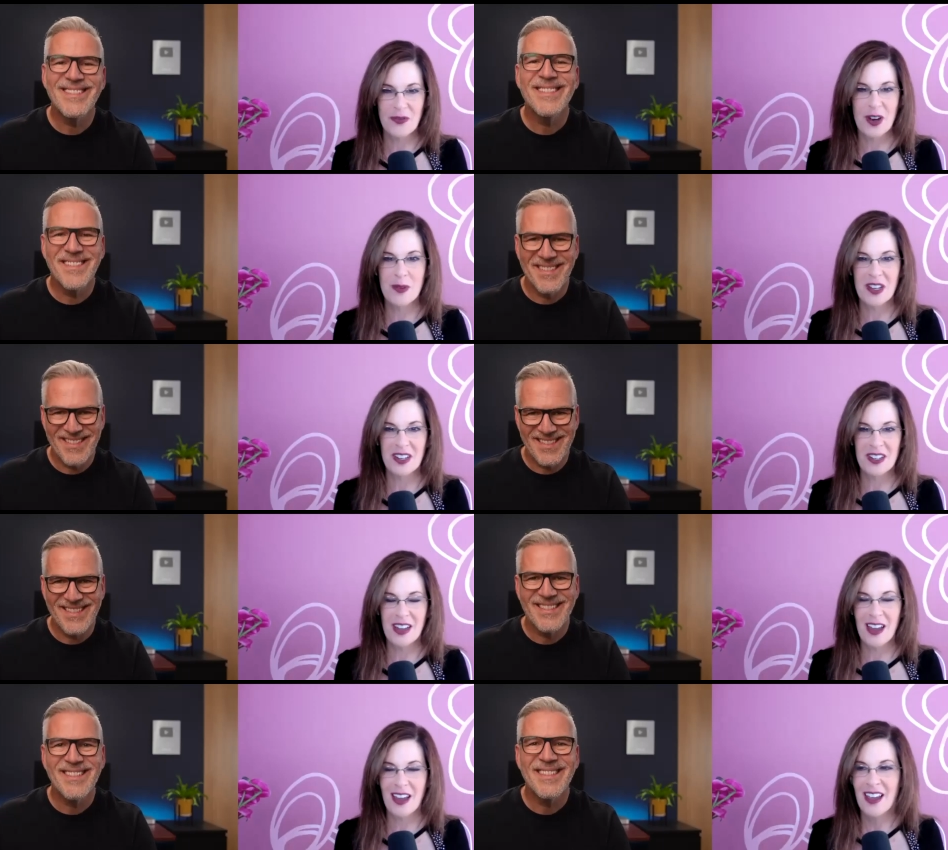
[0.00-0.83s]
Speaker 1: framing in a
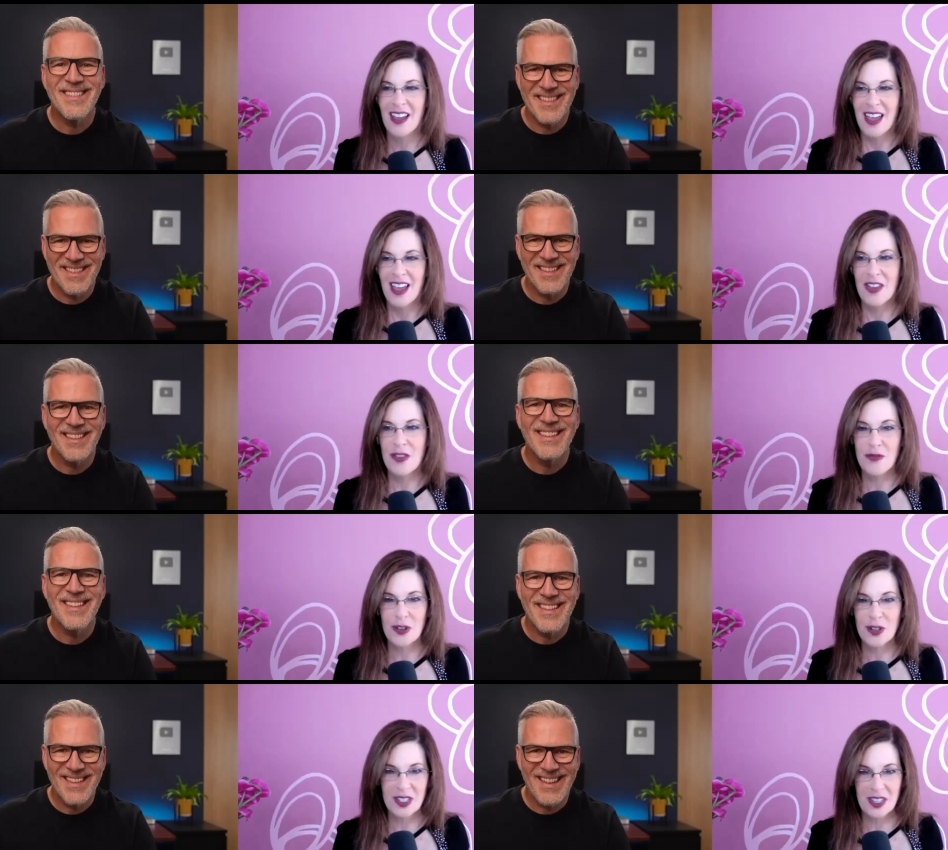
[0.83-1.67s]
day. And the
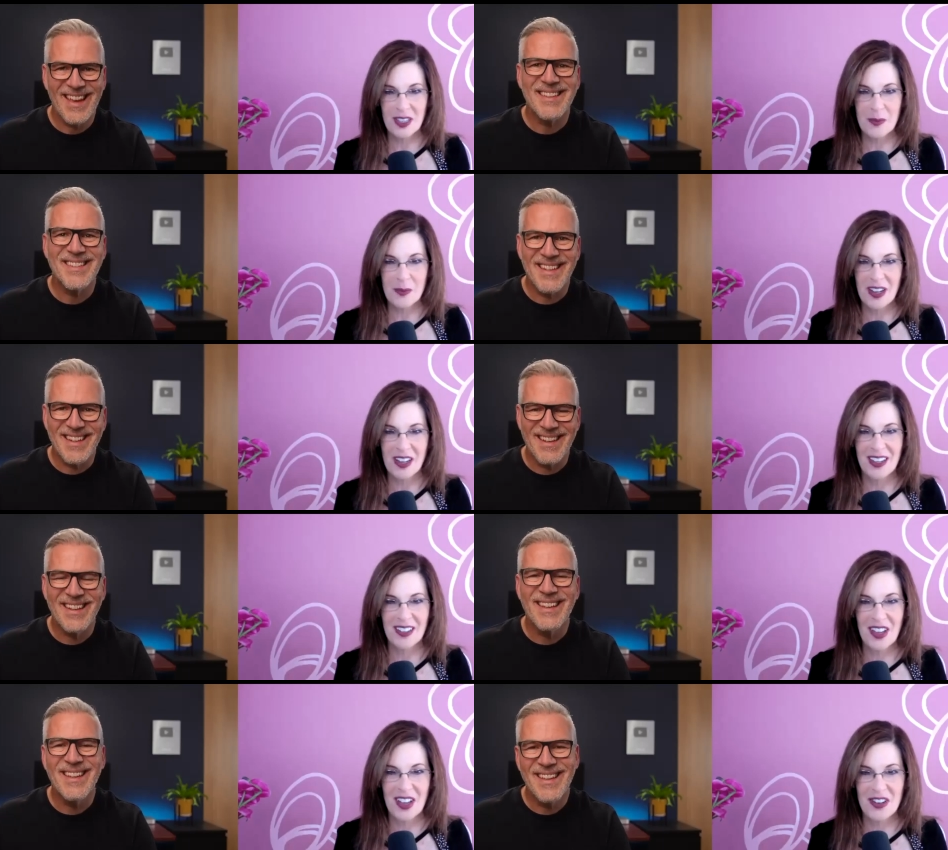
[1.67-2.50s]
first thing that Excellent. my
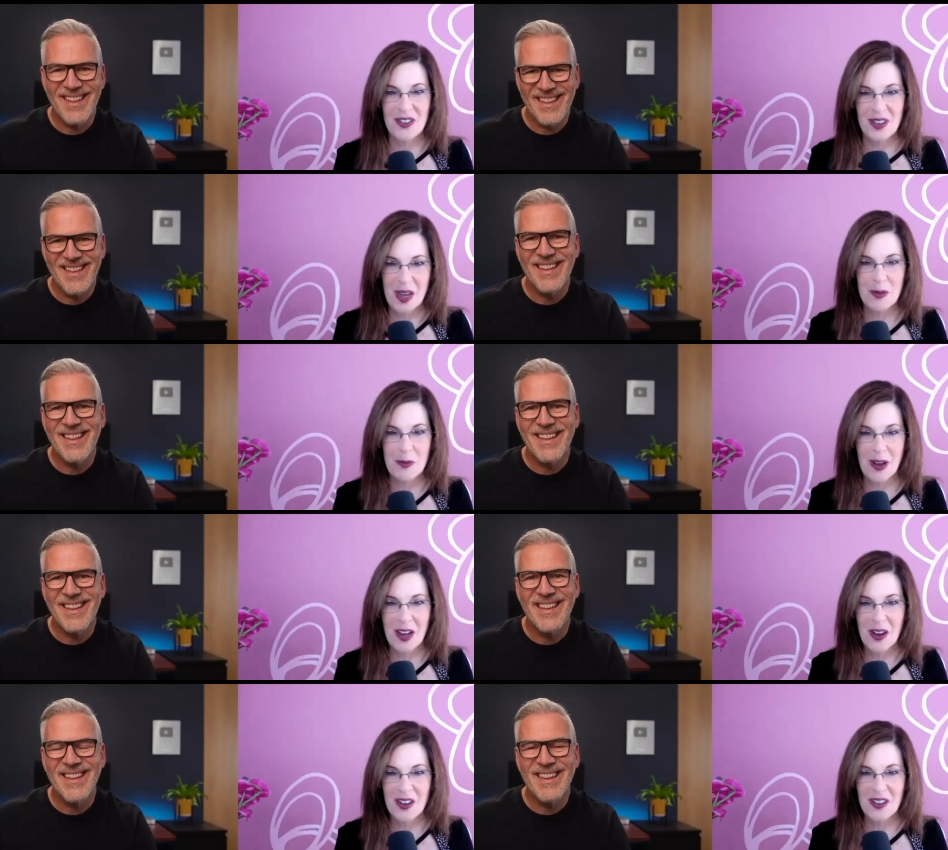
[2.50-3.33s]
client who came to
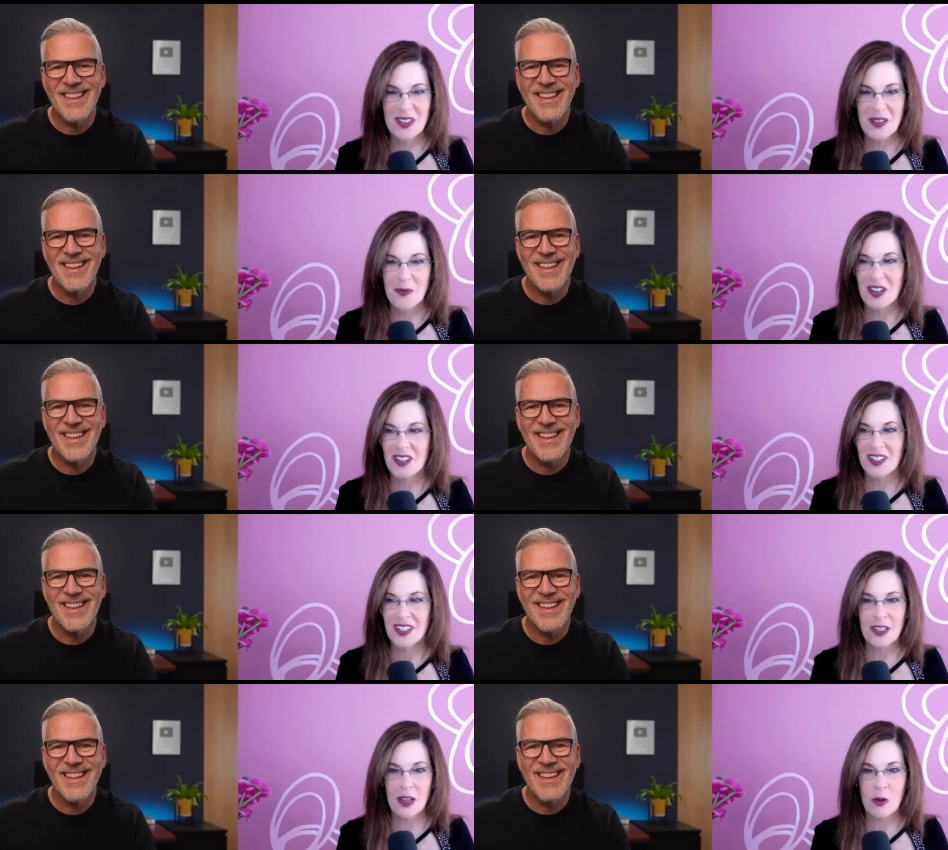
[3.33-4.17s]
my house, he wanted
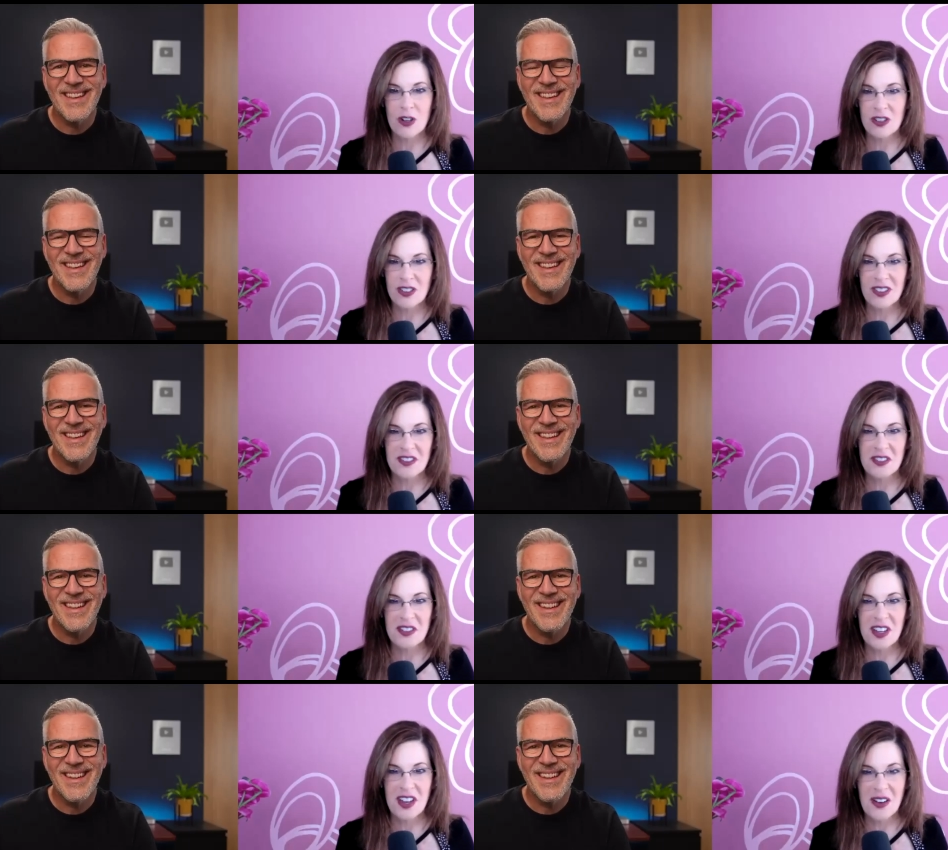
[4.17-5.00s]
it's like, where's its
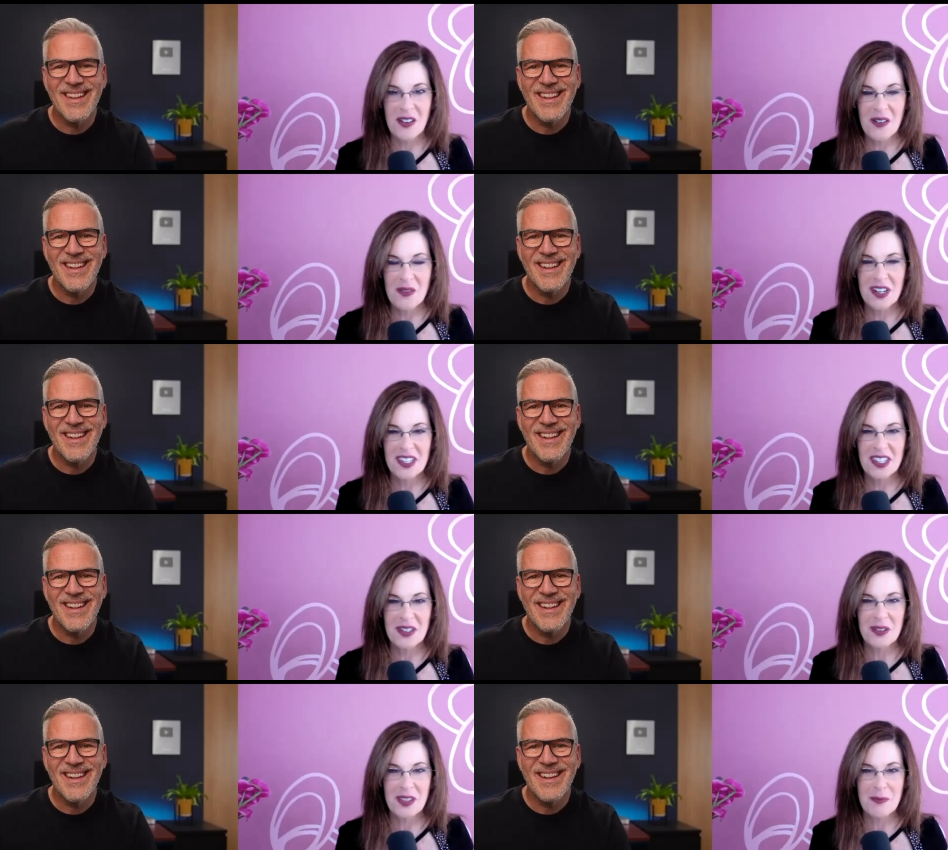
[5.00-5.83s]
studio? I want to see
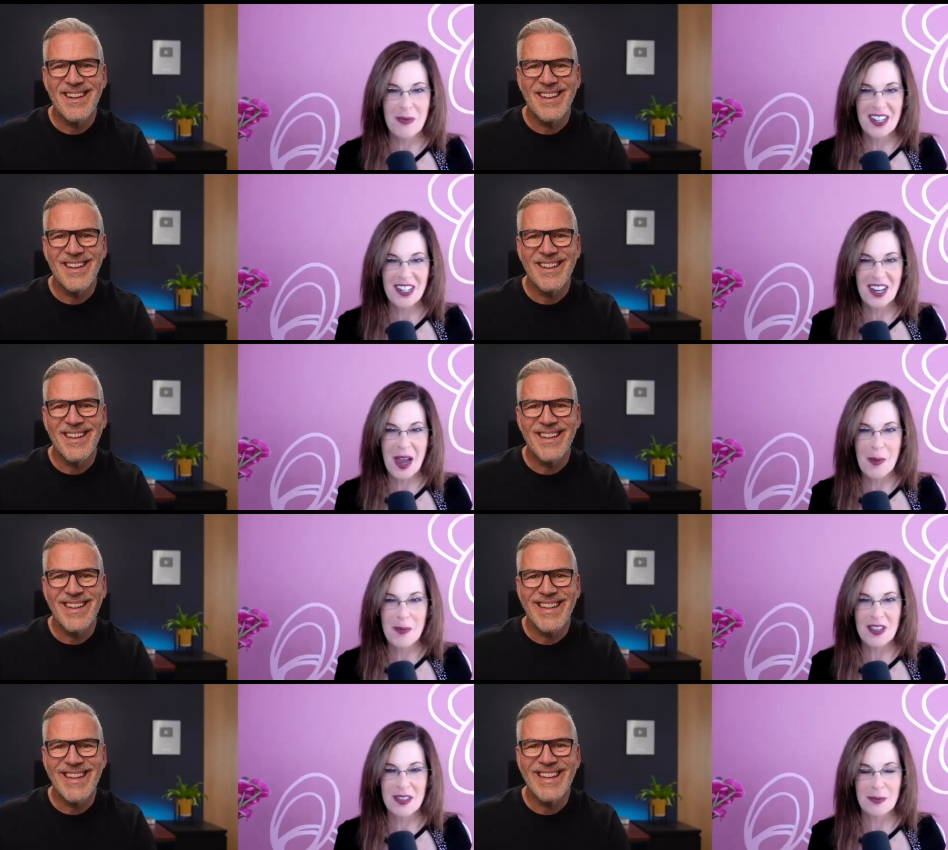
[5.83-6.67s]
where the magic
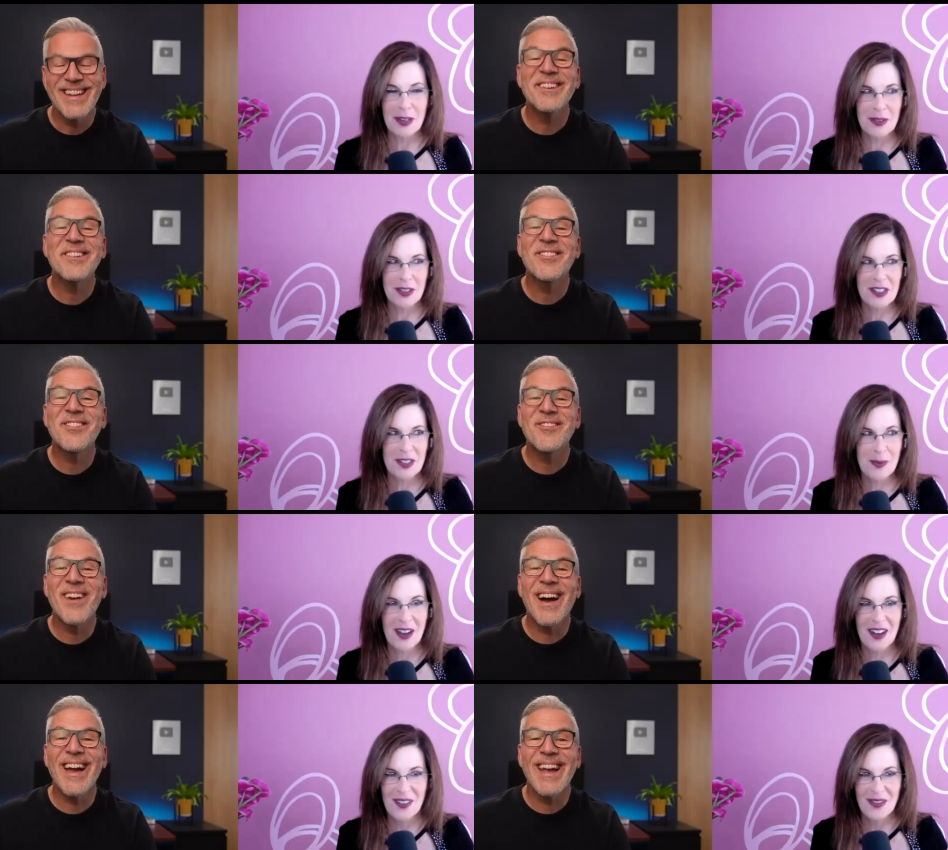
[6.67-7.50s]
happens. I'm like, well, it's just
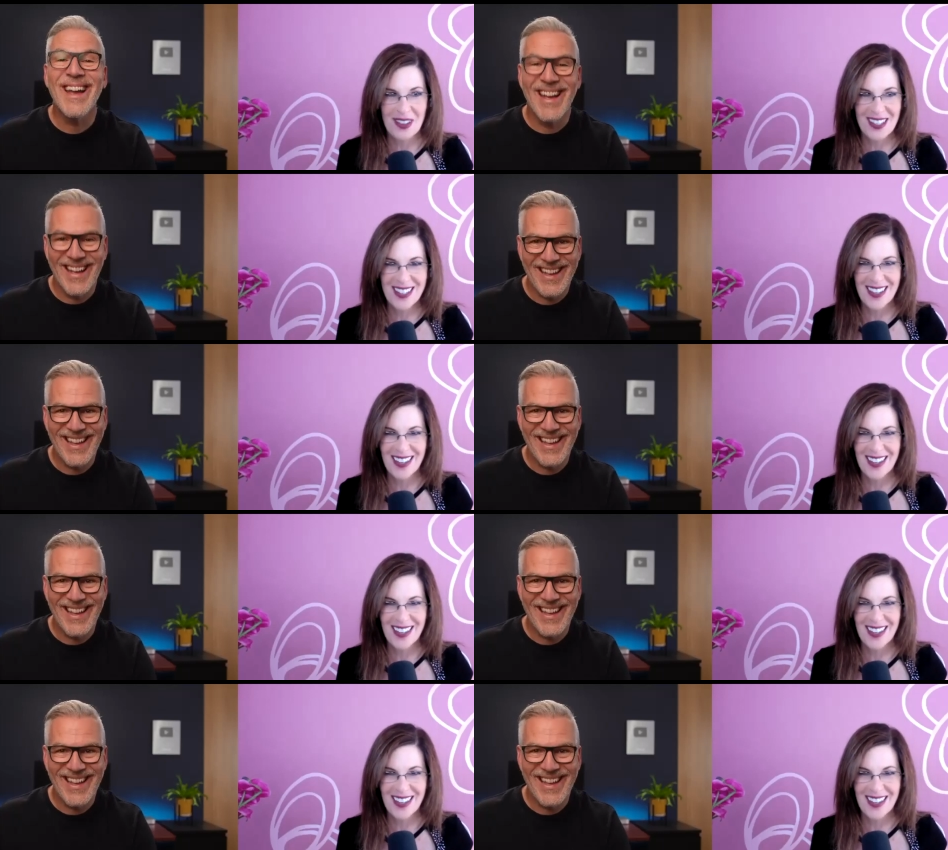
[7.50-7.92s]
my right. office,